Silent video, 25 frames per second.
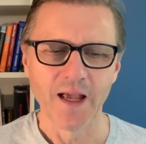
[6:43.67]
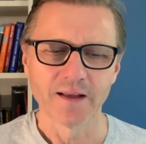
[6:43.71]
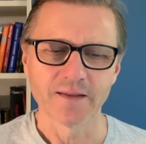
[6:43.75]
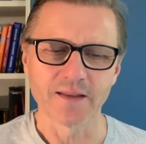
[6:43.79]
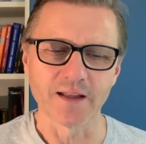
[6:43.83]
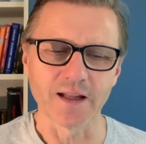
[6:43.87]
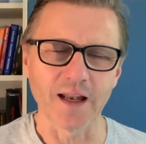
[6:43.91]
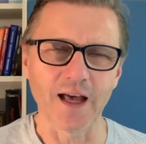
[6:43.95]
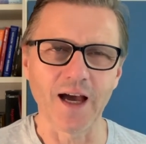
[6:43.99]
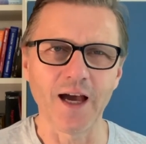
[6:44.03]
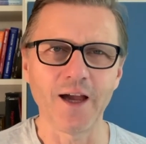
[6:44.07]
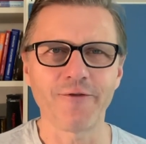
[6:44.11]

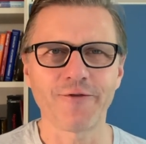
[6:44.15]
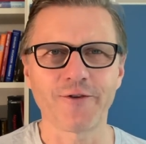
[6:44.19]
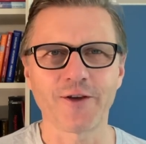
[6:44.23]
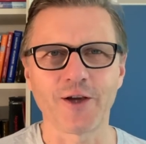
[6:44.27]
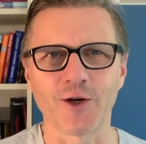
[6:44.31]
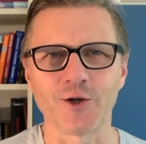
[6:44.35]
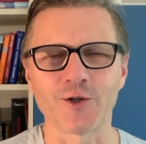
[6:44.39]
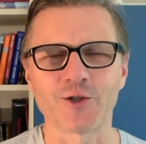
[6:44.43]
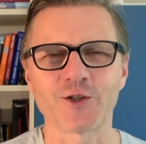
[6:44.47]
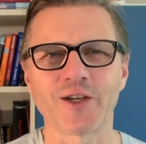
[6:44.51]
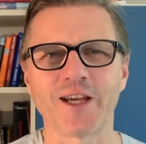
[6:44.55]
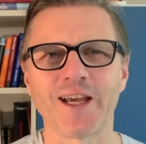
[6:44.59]
The life
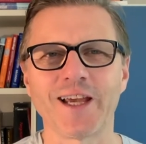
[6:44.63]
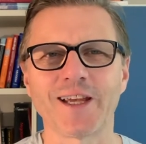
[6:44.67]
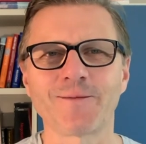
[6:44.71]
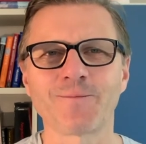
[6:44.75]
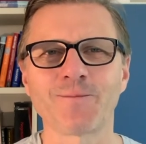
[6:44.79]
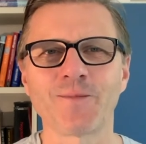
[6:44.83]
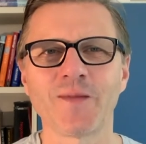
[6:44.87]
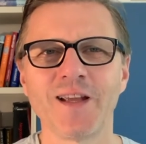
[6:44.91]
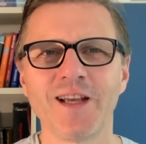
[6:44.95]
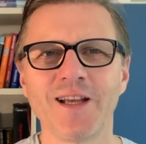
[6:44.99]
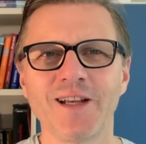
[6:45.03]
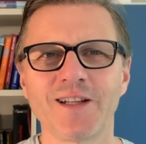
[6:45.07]

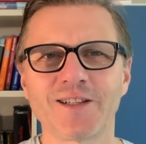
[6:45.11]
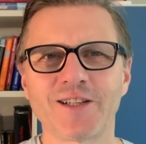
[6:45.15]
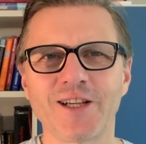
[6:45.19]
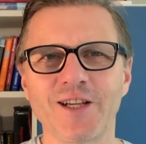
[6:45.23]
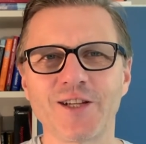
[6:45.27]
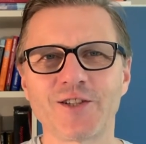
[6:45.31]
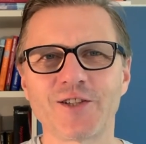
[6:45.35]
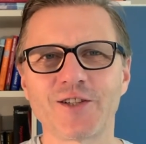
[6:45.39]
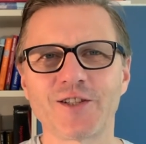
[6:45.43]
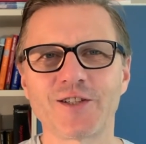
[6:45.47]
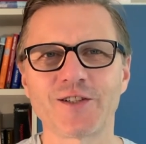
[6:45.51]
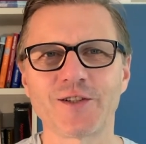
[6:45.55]
coaching
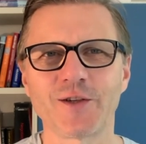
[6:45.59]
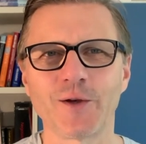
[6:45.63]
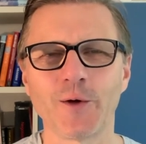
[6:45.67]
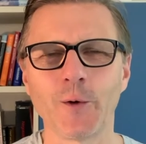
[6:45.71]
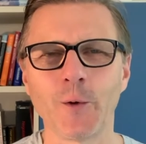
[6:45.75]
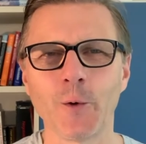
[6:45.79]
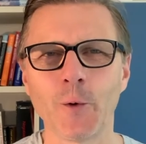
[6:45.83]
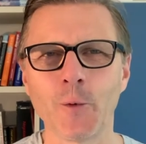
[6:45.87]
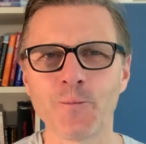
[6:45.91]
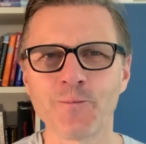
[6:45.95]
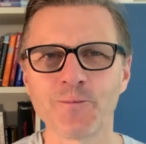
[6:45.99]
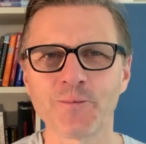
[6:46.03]
teaches
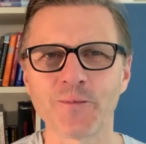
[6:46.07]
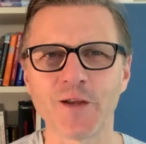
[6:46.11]
you